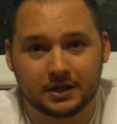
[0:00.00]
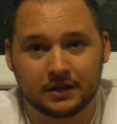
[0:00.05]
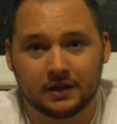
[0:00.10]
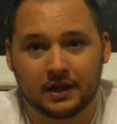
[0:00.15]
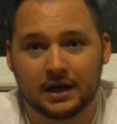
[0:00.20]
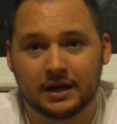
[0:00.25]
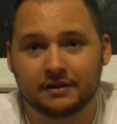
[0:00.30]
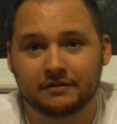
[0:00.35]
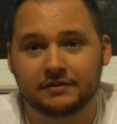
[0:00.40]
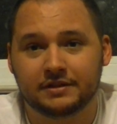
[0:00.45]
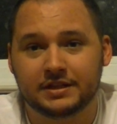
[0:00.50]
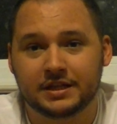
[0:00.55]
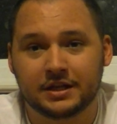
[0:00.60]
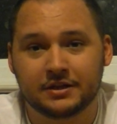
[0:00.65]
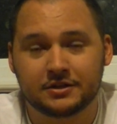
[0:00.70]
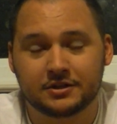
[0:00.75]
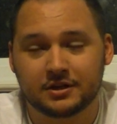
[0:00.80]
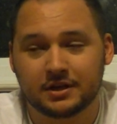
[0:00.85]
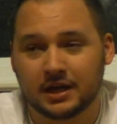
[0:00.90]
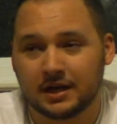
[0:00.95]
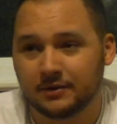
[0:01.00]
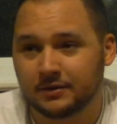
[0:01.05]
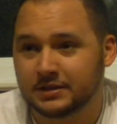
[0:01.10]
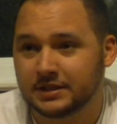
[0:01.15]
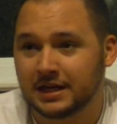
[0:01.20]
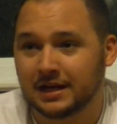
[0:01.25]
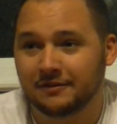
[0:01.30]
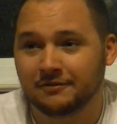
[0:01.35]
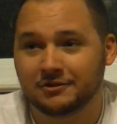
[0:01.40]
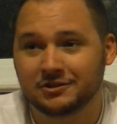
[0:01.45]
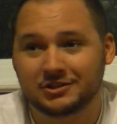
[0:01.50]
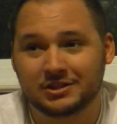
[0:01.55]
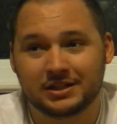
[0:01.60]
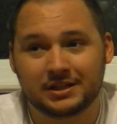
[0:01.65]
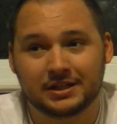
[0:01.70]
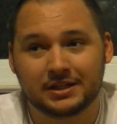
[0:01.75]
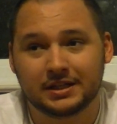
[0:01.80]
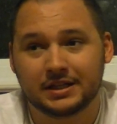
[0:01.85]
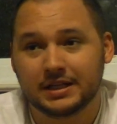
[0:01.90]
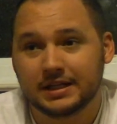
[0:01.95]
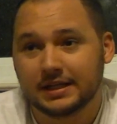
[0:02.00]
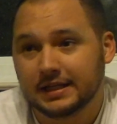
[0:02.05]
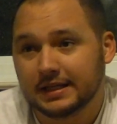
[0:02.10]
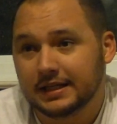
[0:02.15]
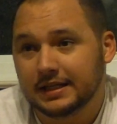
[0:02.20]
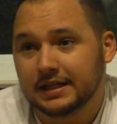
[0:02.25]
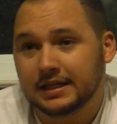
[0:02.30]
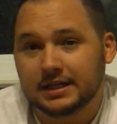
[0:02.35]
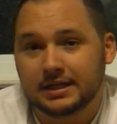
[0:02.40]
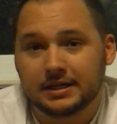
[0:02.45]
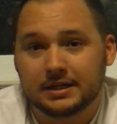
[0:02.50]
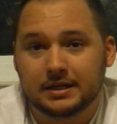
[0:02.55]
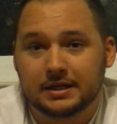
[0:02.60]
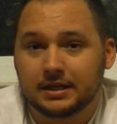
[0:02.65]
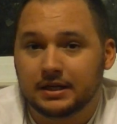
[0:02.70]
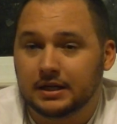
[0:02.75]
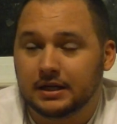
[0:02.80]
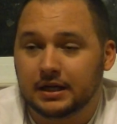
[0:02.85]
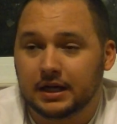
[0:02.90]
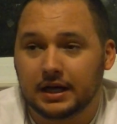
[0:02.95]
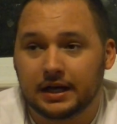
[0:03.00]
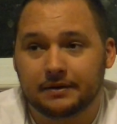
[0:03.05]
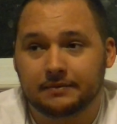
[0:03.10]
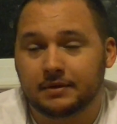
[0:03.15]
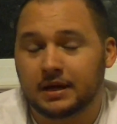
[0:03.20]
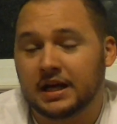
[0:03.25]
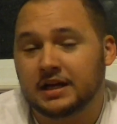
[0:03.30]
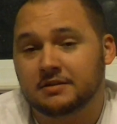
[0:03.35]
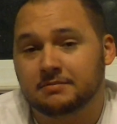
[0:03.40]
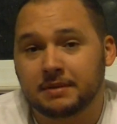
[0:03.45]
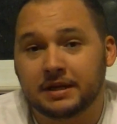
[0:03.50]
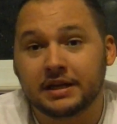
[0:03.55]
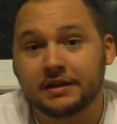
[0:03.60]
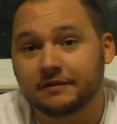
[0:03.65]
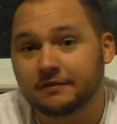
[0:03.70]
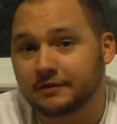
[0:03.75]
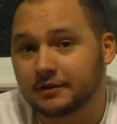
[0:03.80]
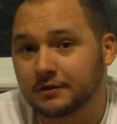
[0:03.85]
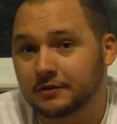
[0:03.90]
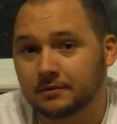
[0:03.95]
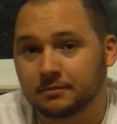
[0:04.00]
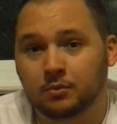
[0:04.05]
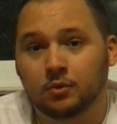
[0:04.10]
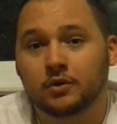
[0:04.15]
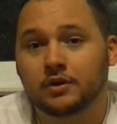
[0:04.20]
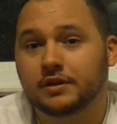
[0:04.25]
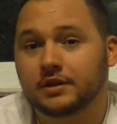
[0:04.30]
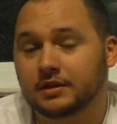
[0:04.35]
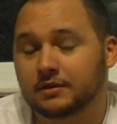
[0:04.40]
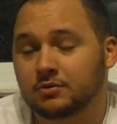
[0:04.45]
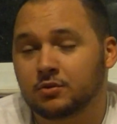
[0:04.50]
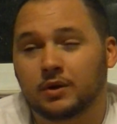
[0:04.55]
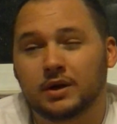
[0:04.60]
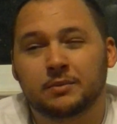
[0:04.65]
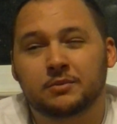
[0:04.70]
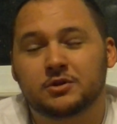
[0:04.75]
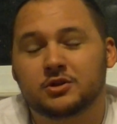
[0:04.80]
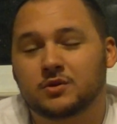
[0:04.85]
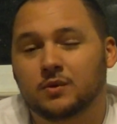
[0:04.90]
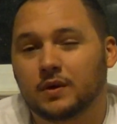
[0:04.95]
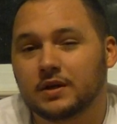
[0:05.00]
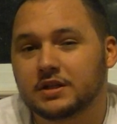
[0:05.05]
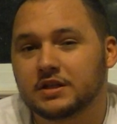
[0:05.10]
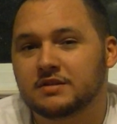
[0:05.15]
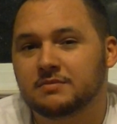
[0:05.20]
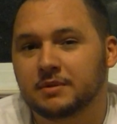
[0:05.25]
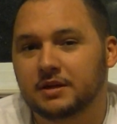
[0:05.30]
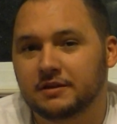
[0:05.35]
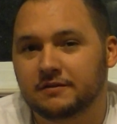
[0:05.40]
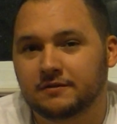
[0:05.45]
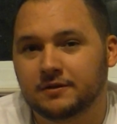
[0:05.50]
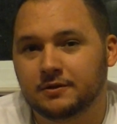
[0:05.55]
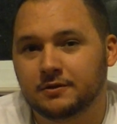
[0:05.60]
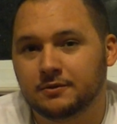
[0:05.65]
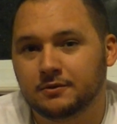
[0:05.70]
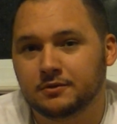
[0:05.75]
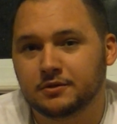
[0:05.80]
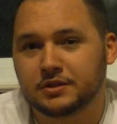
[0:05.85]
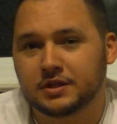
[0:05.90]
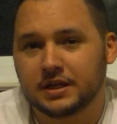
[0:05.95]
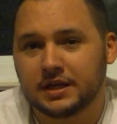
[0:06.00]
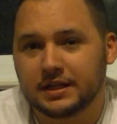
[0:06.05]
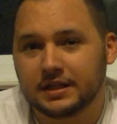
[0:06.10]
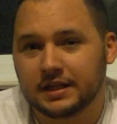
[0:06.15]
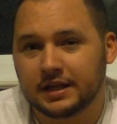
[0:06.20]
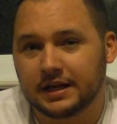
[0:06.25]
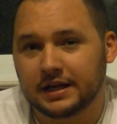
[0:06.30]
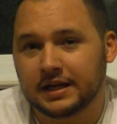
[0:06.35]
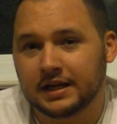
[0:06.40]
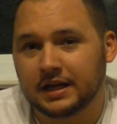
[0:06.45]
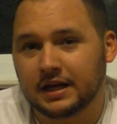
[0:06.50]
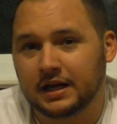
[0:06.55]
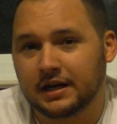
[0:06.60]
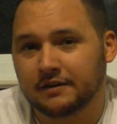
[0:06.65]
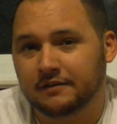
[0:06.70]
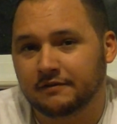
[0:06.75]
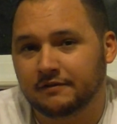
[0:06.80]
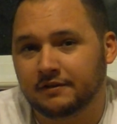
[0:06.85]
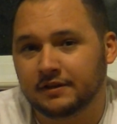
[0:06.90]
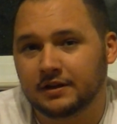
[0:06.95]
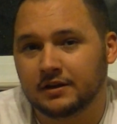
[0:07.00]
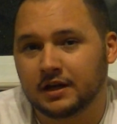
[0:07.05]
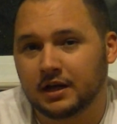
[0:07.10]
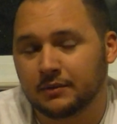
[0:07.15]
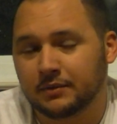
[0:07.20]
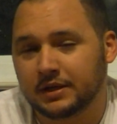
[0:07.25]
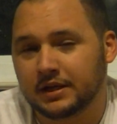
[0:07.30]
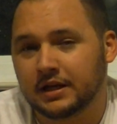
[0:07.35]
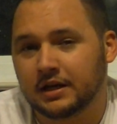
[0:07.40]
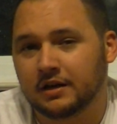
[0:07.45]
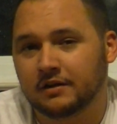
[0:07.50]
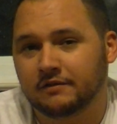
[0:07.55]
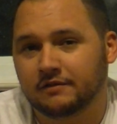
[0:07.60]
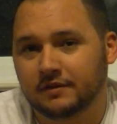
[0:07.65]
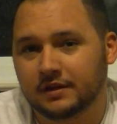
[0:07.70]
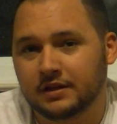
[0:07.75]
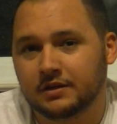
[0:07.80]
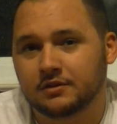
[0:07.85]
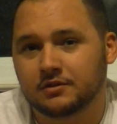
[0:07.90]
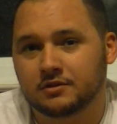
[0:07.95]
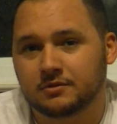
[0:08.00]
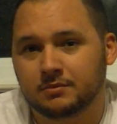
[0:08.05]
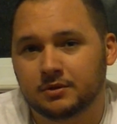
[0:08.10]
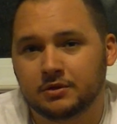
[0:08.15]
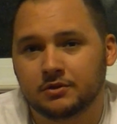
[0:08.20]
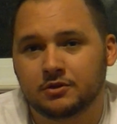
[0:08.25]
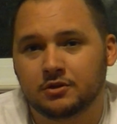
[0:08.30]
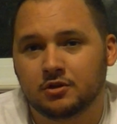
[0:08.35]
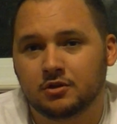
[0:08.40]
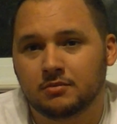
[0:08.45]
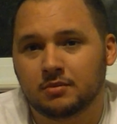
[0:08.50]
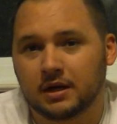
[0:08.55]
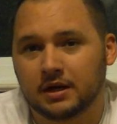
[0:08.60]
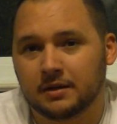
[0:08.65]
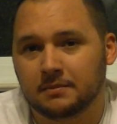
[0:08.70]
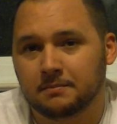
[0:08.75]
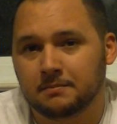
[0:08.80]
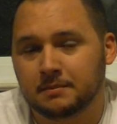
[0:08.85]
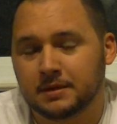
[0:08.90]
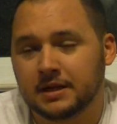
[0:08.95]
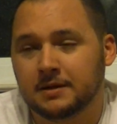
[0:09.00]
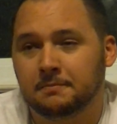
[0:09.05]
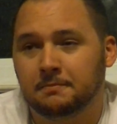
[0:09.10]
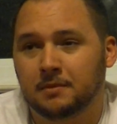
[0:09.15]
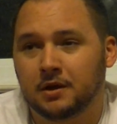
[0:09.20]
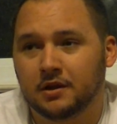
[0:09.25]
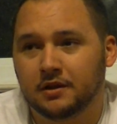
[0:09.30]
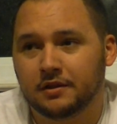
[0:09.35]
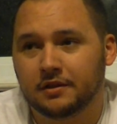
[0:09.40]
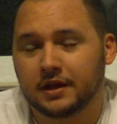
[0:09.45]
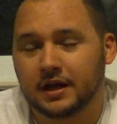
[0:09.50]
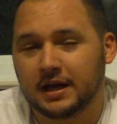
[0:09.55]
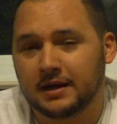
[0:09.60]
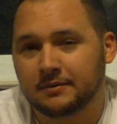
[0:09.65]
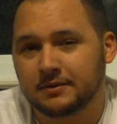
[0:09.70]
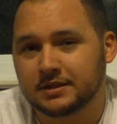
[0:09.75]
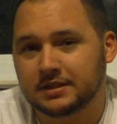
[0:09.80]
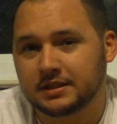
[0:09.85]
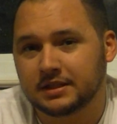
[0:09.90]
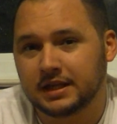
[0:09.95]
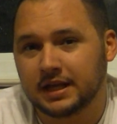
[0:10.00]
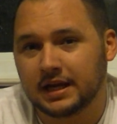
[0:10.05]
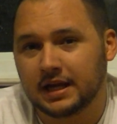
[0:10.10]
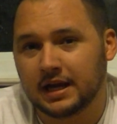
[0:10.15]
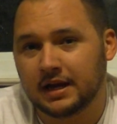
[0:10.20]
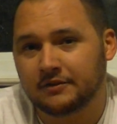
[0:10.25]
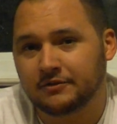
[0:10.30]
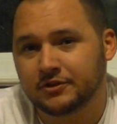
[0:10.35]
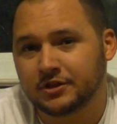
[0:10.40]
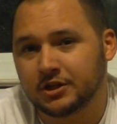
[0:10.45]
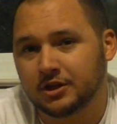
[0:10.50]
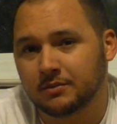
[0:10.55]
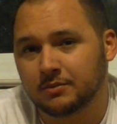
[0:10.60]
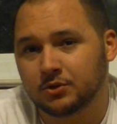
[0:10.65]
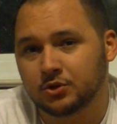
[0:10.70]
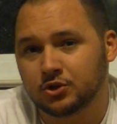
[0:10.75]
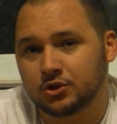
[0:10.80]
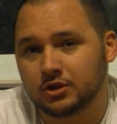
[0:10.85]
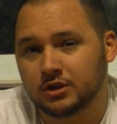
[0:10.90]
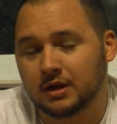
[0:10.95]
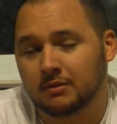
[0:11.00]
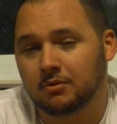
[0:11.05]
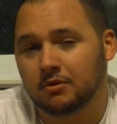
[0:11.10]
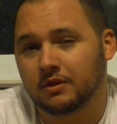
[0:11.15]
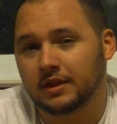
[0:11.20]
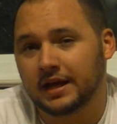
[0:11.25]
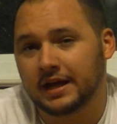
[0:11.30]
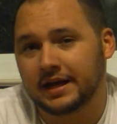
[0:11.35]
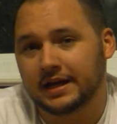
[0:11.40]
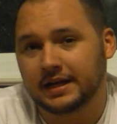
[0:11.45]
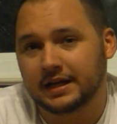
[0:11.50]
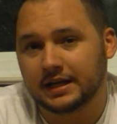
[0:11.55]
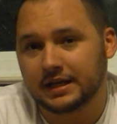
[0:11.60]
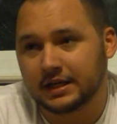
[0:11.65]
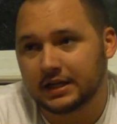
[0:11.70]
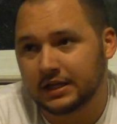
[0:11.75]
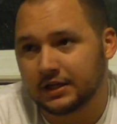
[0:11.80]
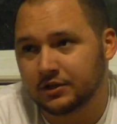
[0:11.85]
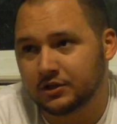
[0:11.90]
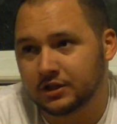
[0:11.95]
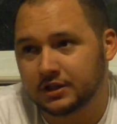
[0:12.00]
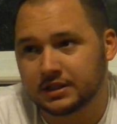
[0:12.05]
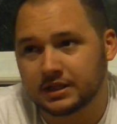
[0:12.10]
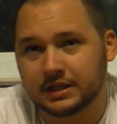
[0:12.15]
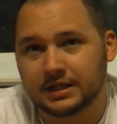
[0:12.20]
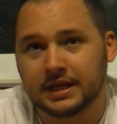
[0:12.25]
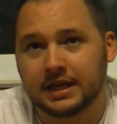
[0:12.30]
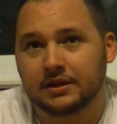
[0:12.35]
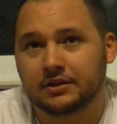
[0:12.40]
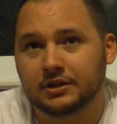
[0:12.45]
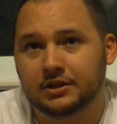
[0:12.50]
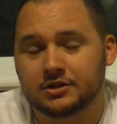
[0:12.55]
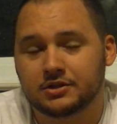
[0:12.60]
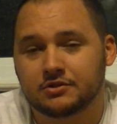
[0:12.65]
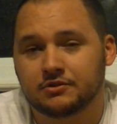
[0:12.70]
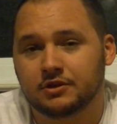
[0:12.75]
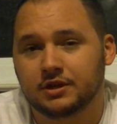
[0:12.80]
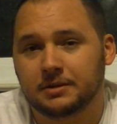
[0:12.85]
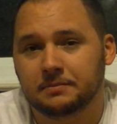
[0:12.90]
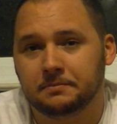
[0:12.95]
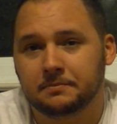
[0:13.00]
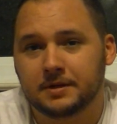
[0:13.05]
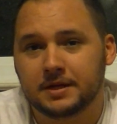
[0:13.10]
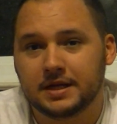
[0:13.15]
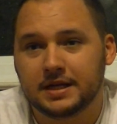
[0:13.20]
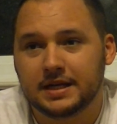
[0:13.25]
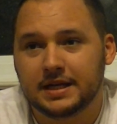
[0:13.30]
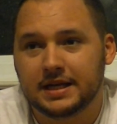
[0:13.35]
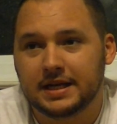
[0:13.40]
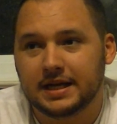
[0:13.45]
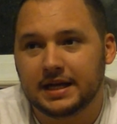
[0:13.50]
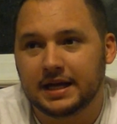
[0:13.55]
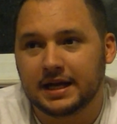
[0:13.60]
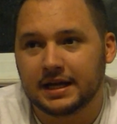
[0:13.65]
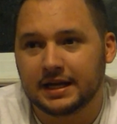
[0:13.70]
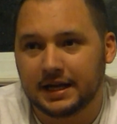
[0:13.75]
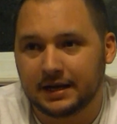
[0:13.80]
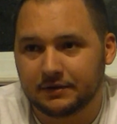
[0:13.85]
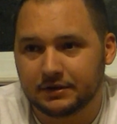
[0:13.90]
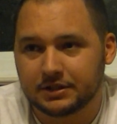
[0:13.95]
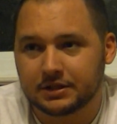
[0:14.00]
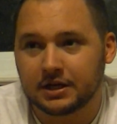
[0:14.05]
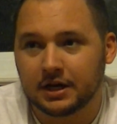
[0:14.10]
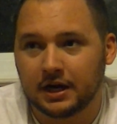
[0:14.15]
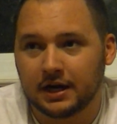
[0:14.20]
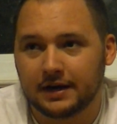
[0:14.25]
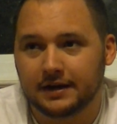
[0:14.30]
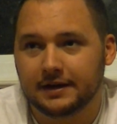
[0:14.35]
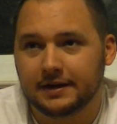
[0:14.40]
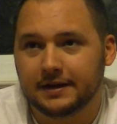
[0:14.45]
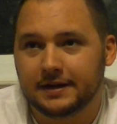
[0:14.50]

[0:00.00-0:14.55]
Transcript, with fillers: a lot of attention. I was averaging as many views, more than tw almost twice as many views that I get on video. I would get on videos from YouTube on a, in a month. I was averaging almost double that in just a daily stream, and now it's gone.